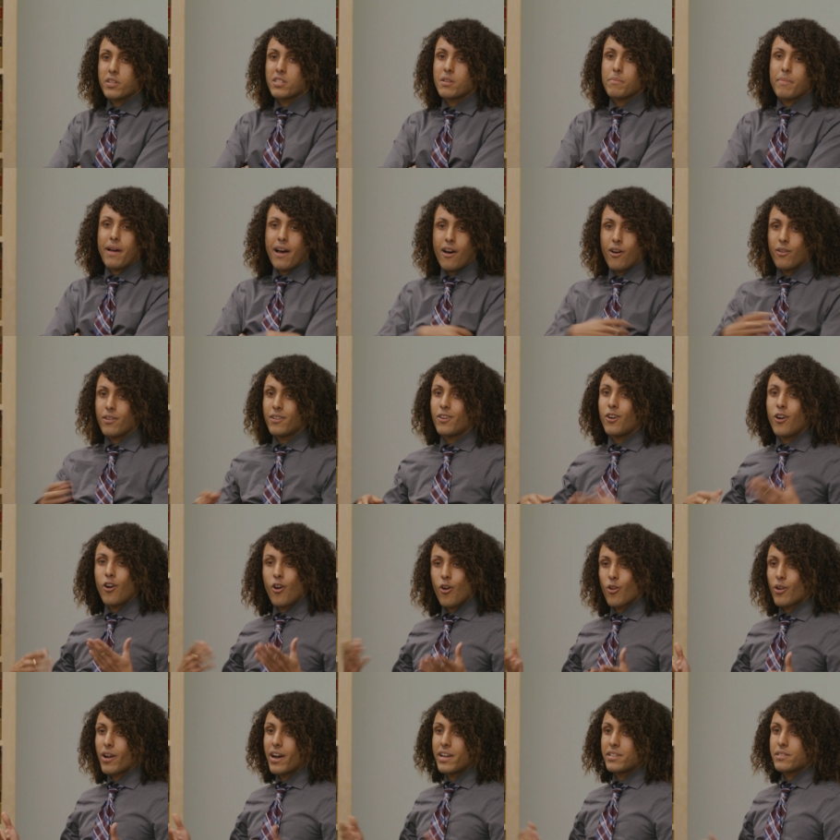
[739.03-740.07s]
brings about
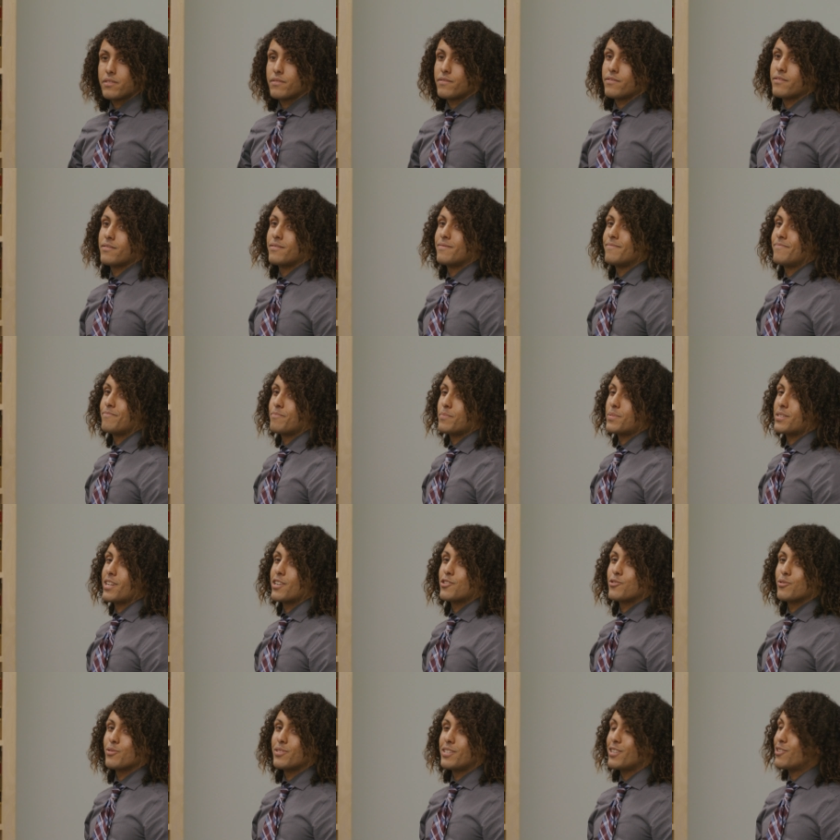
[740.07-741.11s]
all kinds of
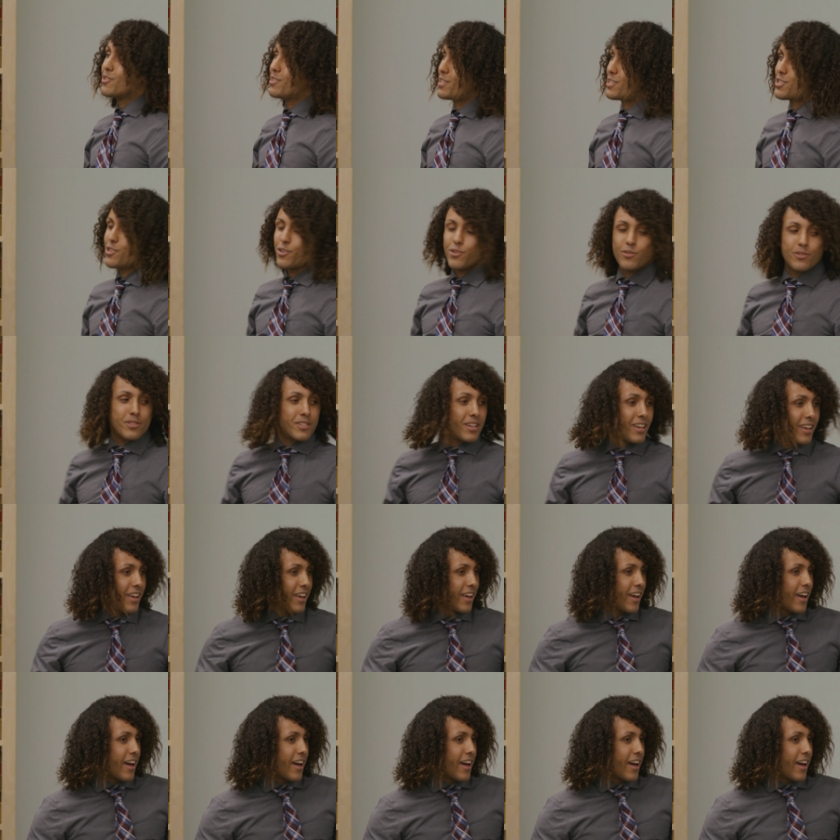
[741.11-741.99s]
potential legal issues.